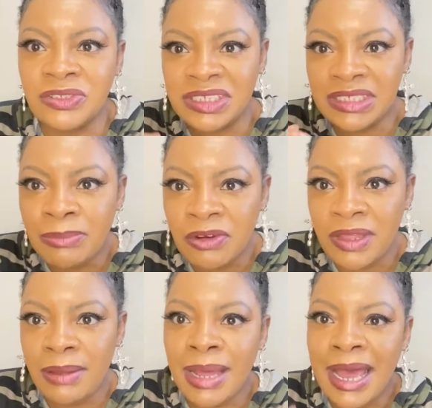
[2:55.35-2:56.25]
So some of
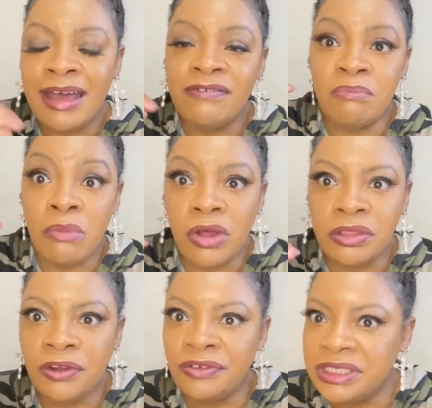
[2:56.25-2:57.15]
them have more
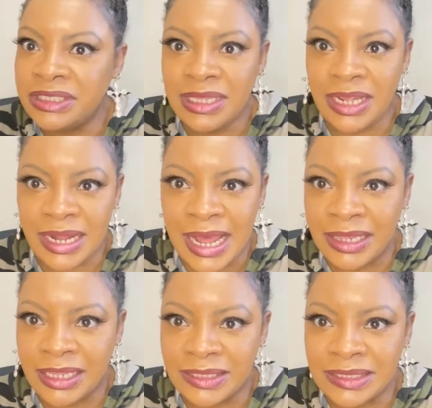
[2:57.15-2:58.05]
authority than
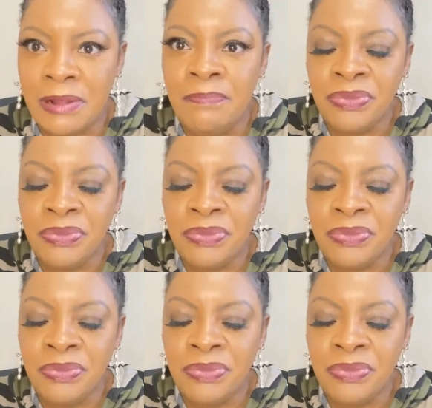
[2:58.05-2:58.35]
others.